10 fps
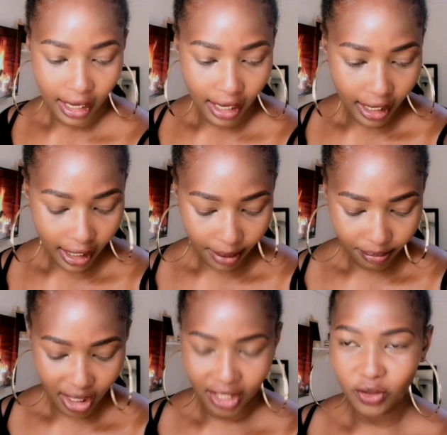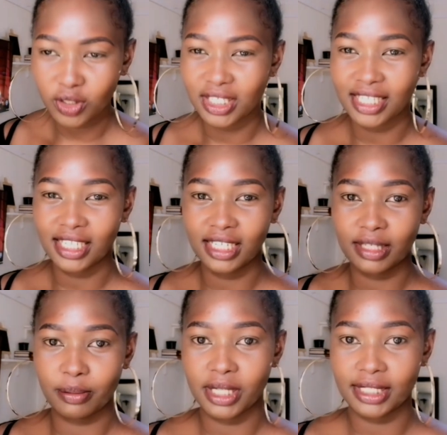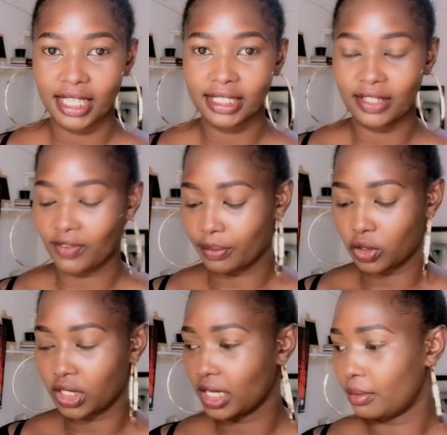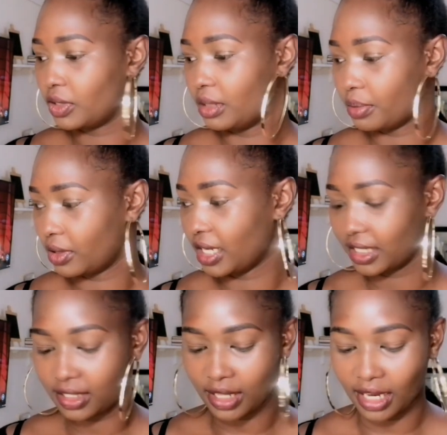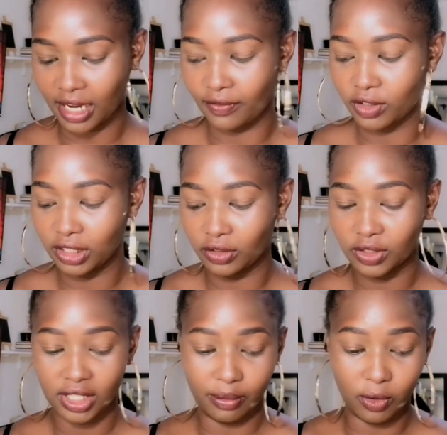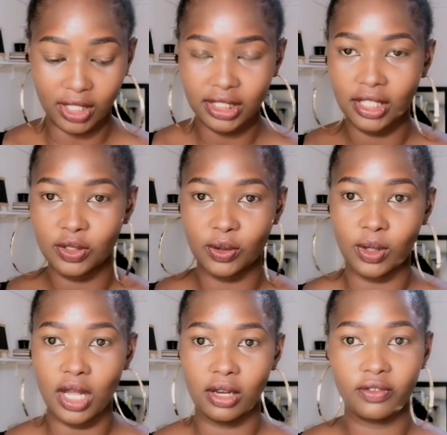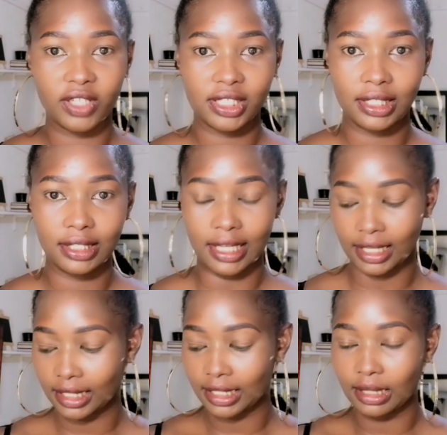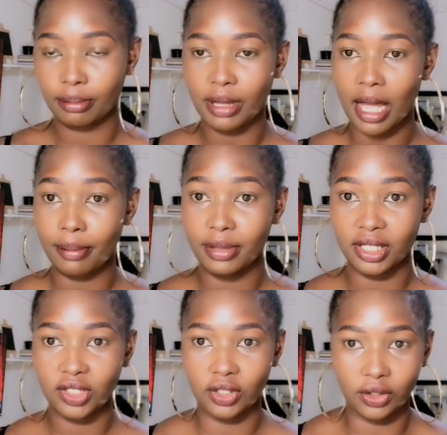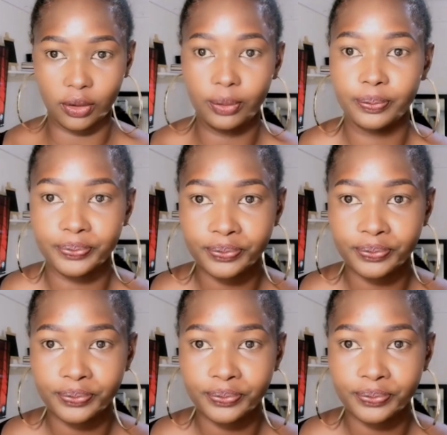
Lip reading: I know it doesn't make sense if I'm talking about the products and I've only used them once, so I'll obviously, like, keep updating you.